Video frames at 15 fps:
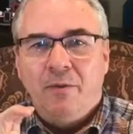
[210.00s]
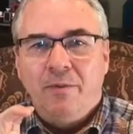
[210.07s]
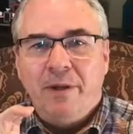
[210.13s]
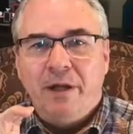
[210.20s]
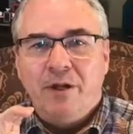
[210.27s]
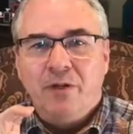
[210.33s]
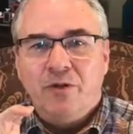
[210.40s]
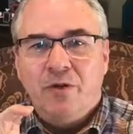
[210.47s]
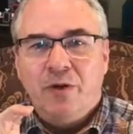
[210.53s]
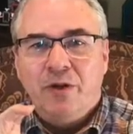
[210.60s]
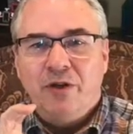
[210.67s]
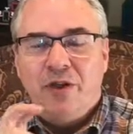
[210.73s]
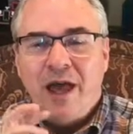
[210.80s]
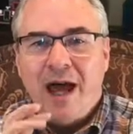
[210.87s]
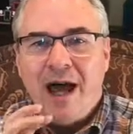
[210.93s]
because
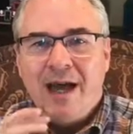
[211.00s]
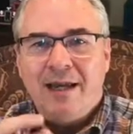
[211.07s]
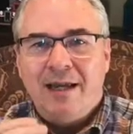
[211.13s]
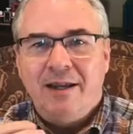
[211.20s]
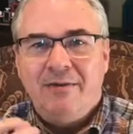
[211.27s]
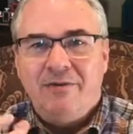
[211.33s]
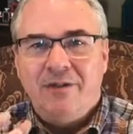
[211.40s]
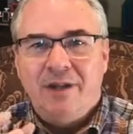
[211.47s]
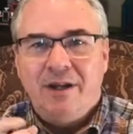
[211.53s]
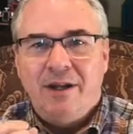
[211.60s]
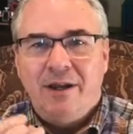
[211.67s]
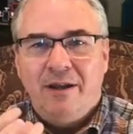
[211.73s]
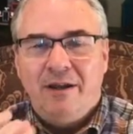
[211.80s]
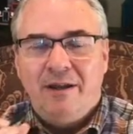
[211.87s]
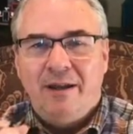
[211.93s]
that gives it
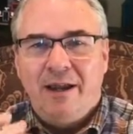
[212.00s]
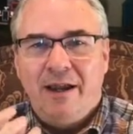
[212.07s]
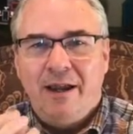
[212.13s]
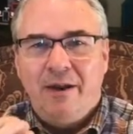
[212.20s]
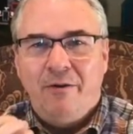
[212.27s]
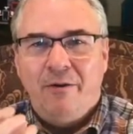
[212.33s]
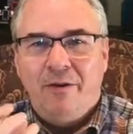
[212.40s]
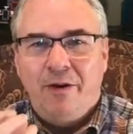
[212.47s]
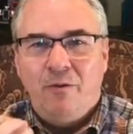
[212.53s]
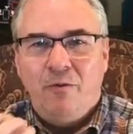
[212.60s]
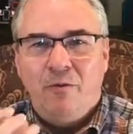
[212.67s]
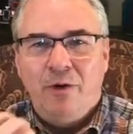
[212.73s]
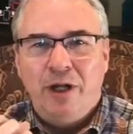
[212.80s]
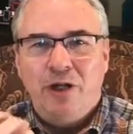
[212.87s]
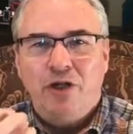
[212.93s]
the
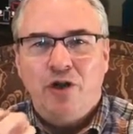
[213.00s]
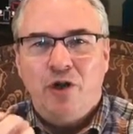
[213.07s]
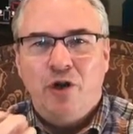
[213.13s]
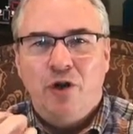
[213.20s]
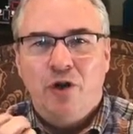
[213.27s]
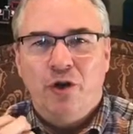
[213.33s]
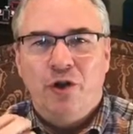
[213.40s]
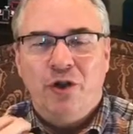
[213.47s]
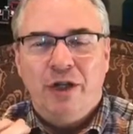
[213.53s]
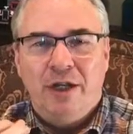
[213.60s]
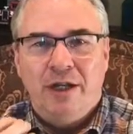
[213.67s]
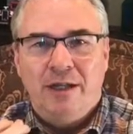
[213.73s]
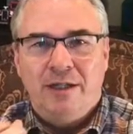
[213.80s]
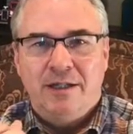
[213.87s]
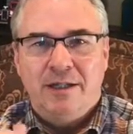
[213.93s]
rich
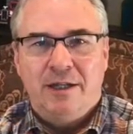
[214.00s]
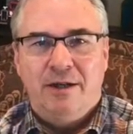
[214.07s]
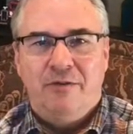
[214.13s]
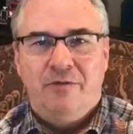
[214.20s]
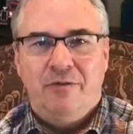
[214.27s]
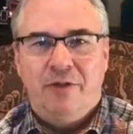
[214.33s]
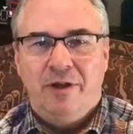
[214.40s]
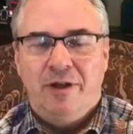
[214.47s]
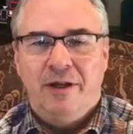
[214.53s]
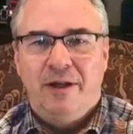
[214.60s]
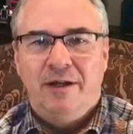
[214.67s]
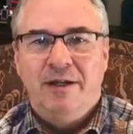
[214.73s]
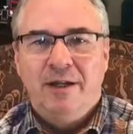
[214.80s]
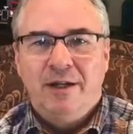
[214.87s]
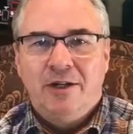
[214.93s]
earthiness of
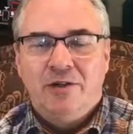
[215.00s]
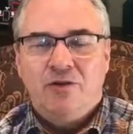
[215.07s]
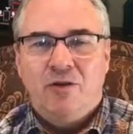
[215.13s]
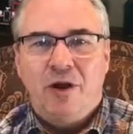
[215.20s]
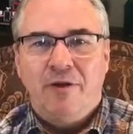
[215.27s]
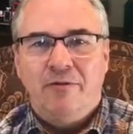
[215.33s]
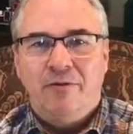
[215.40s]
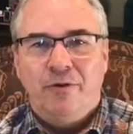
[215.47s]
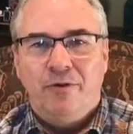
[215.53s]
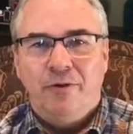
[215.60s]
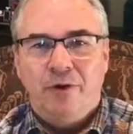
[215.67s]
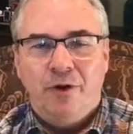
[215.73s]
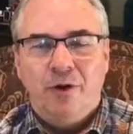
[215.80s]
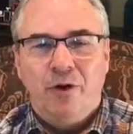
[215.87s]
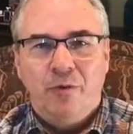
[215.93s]
the truffle
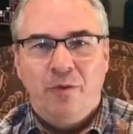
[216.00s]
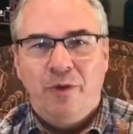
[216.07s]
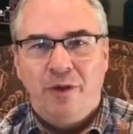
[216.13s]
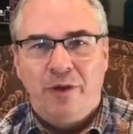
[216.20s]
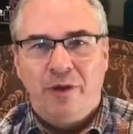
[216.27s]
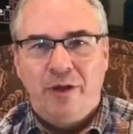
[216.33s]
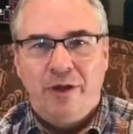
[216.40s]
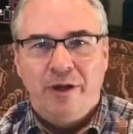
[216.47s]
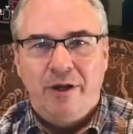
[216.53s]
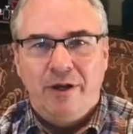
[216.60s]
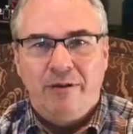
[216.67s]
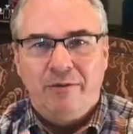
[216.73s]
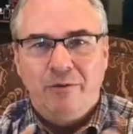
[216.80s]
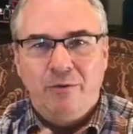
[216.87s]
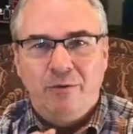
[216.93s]
to go with
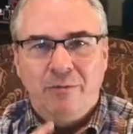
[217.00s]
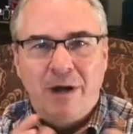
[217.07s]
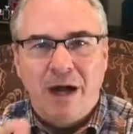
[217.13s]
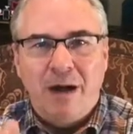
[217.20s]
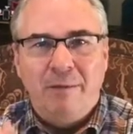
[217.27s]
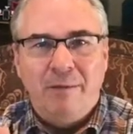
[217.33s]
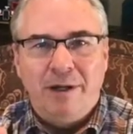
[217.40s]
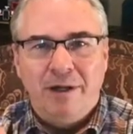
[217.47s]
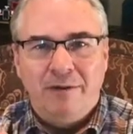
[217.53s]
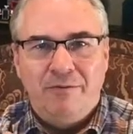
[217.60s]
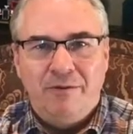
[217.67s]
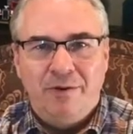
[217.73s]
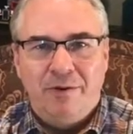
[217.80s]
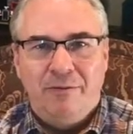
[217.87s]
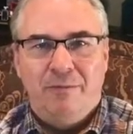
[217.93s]
the umami
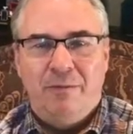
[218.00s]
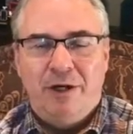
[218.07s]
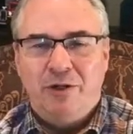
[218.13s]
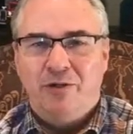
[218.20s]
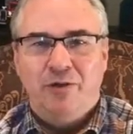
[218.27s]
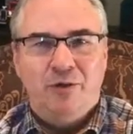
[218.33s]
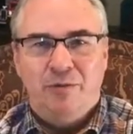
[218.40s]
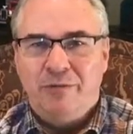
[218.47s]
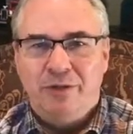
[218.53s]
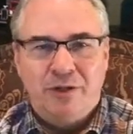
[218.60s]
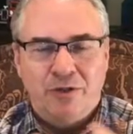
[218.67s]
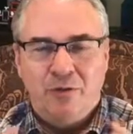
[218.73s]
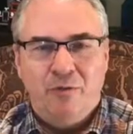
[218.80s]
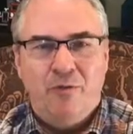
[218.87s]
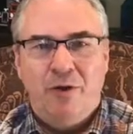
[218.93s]
of the mushrooms.
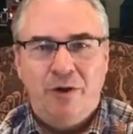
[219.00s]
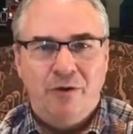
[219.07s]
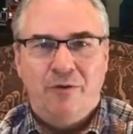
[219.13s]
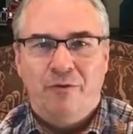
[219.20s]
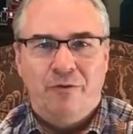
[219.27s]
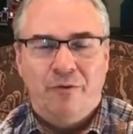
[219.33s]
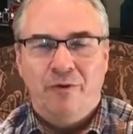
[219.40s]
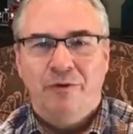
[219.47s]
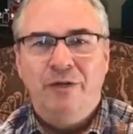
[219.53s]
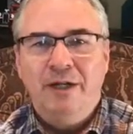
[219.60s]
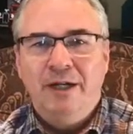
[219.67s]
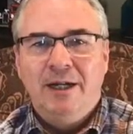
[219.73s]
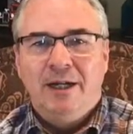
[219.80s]
It's a wonderful